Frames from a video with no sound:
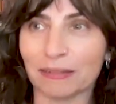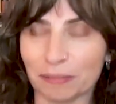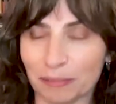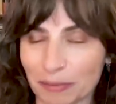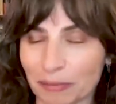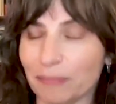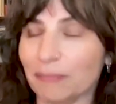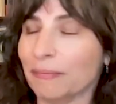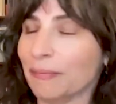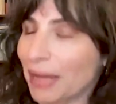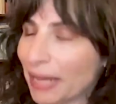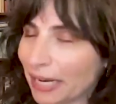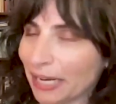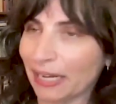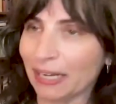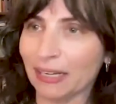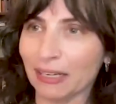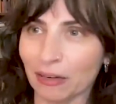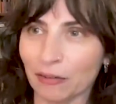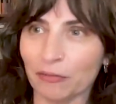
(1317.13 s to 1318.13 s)

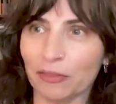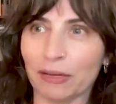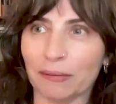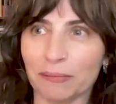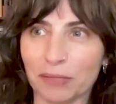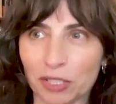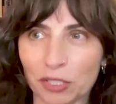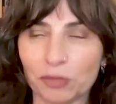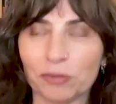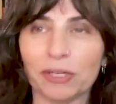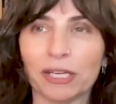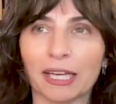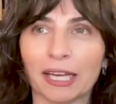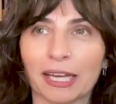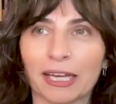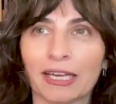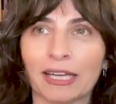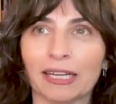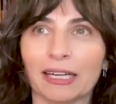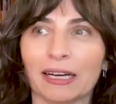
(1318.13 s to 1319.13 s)
many of them doing
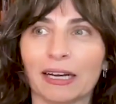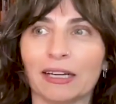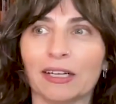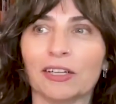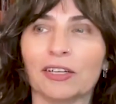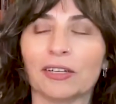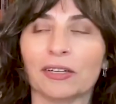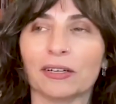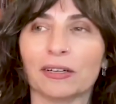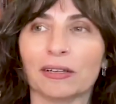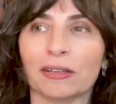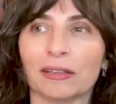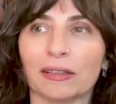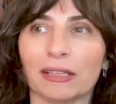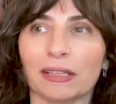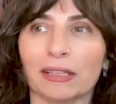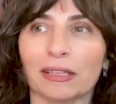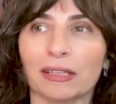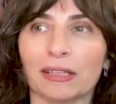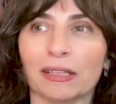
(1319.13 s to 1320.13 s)
it under
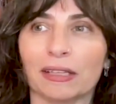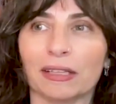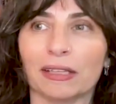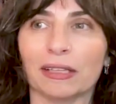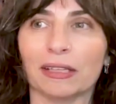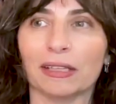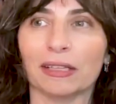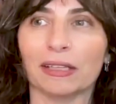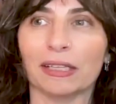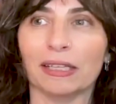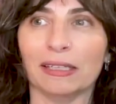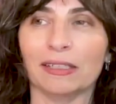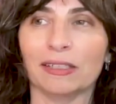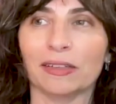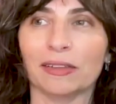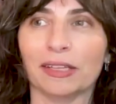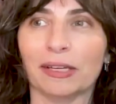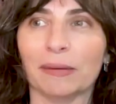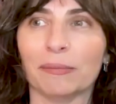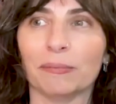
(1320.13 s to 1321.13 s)
the
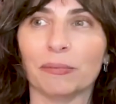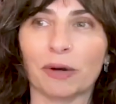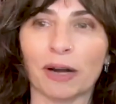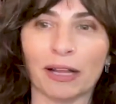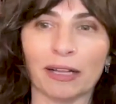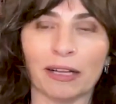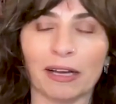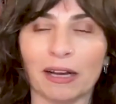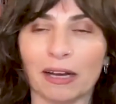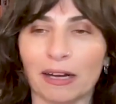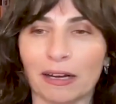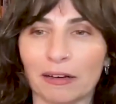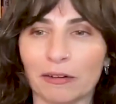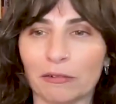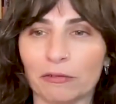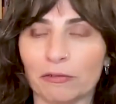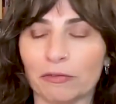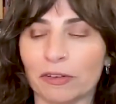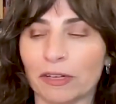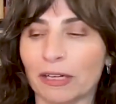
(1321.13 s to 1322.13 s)
umbrella
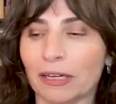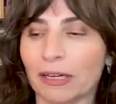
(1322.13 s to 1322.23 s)
of,